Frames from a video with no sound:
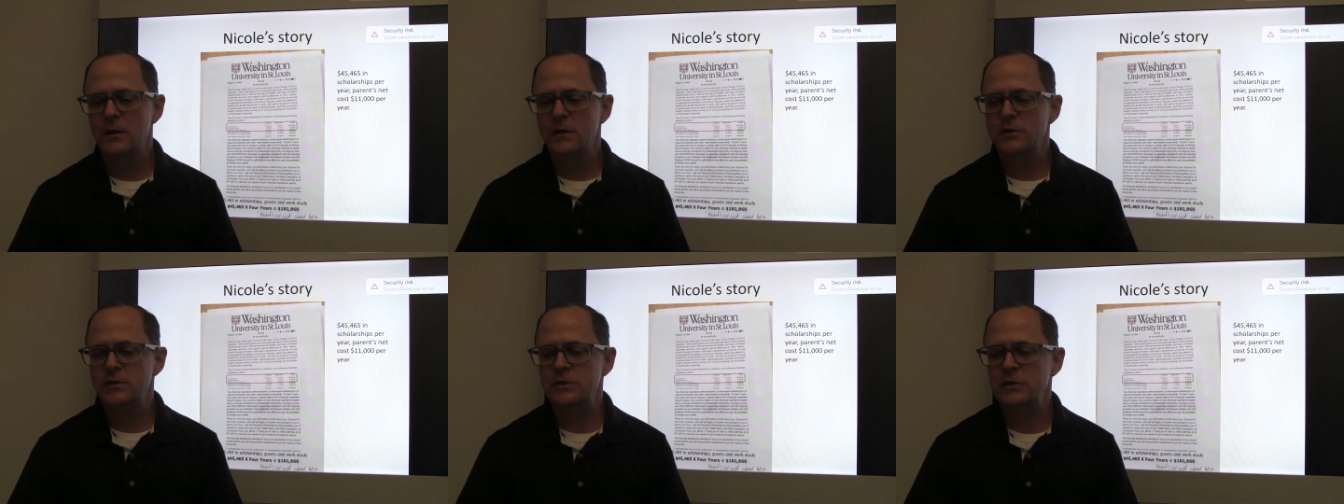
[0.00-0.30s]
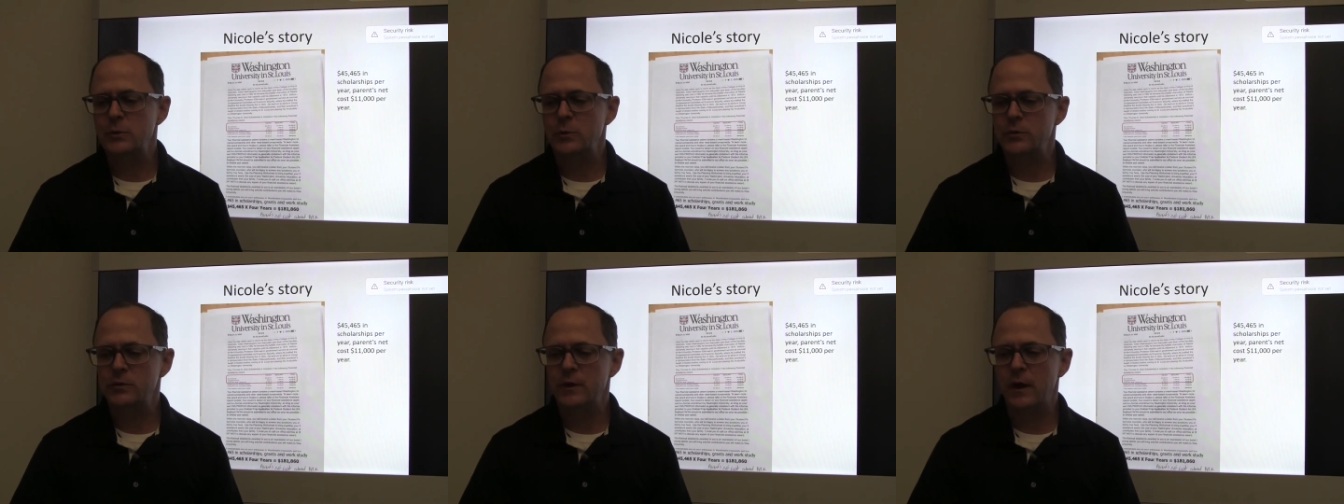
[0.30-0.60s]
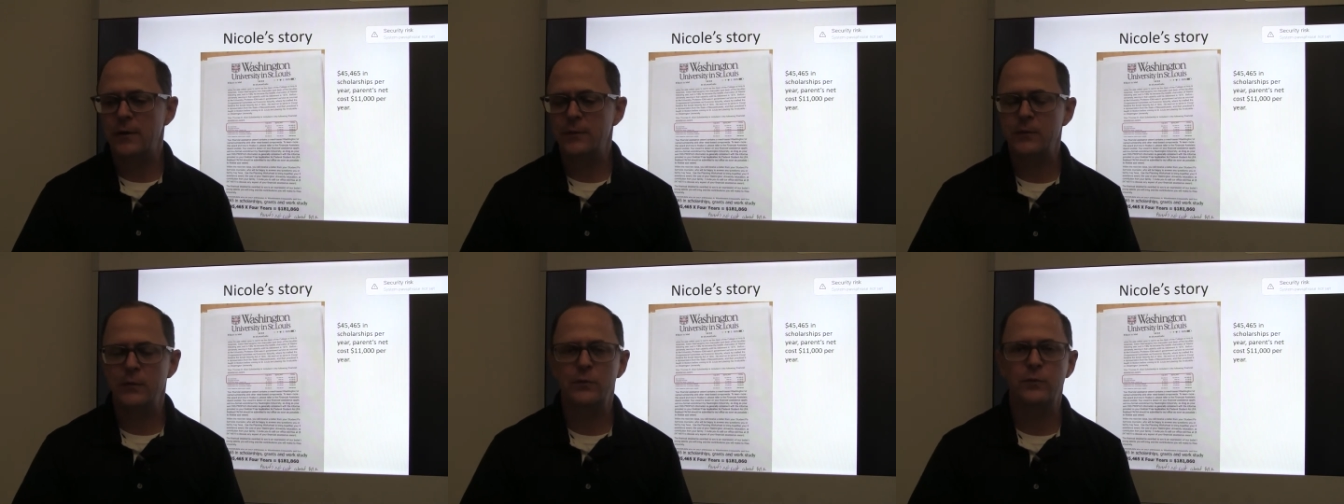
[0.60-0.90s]
She was
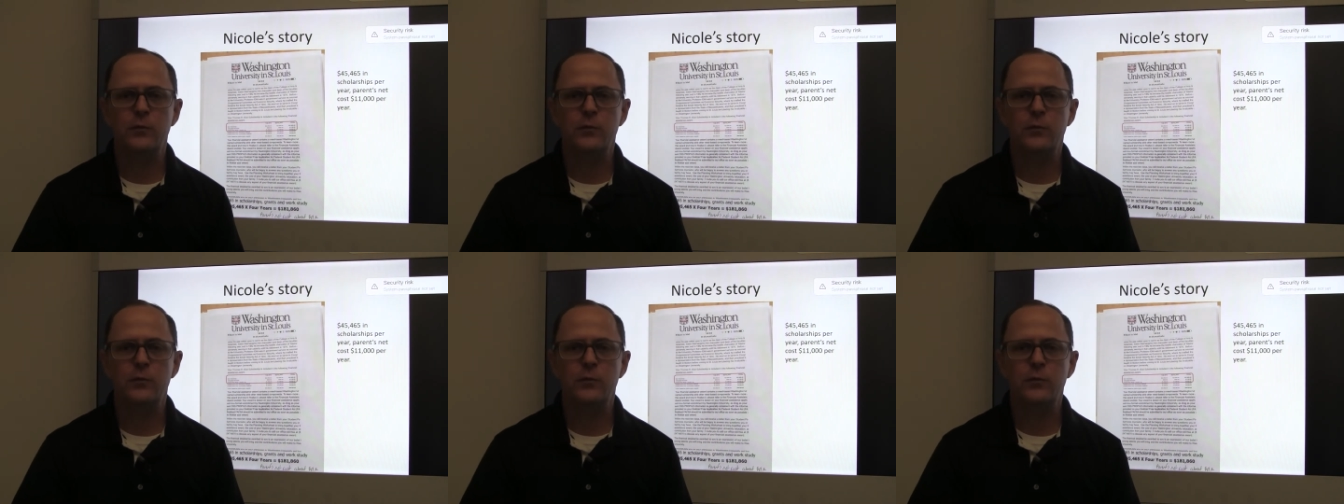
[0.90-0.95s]
offered